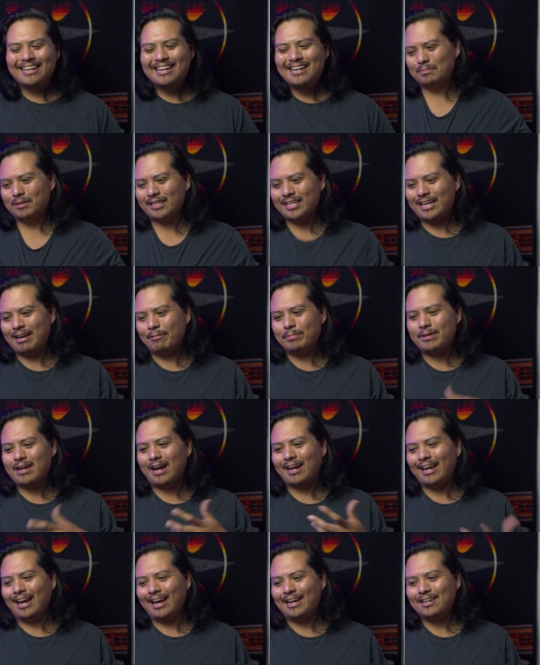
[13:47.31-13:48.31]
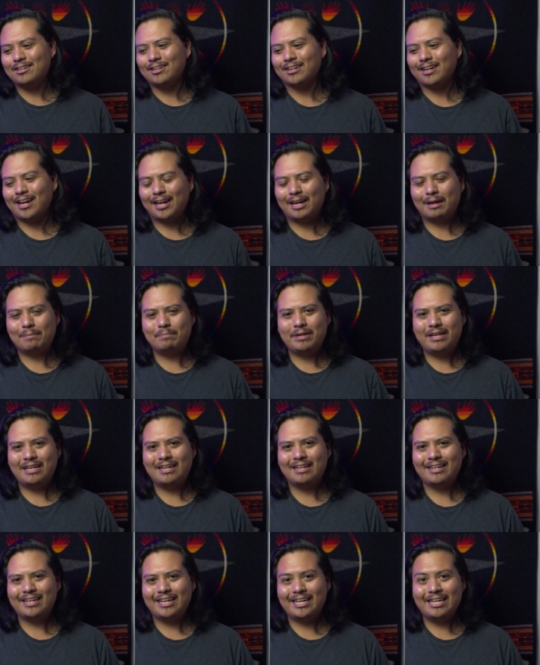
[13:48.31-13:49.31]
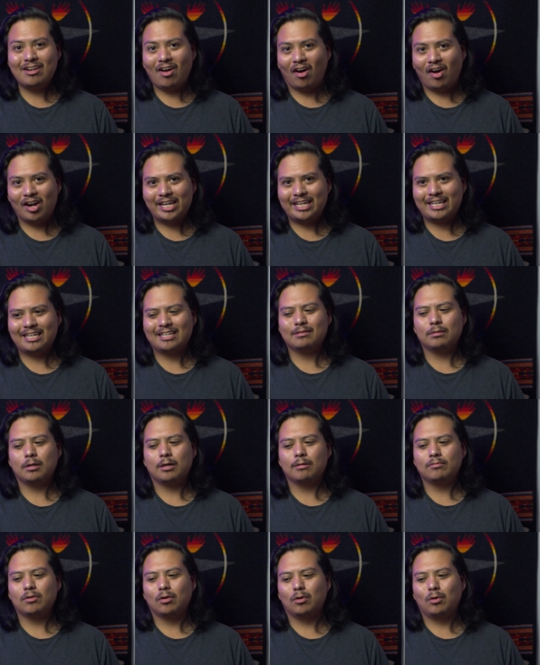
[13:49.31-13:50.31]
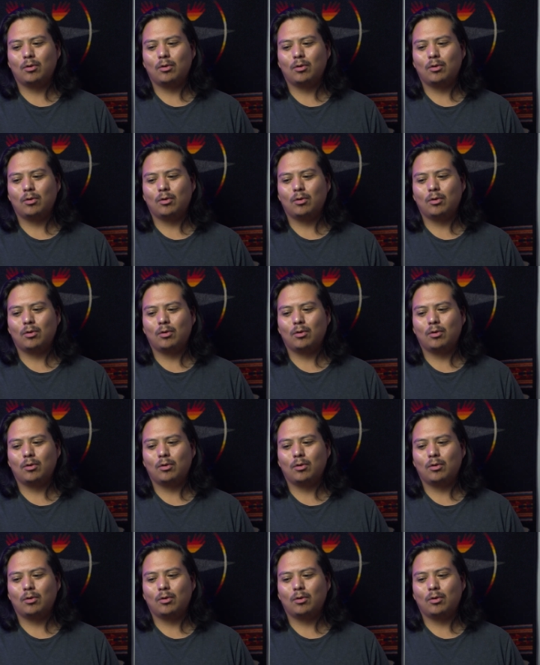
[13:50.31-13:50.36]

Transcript: But the FBI agent kind of being in on it of the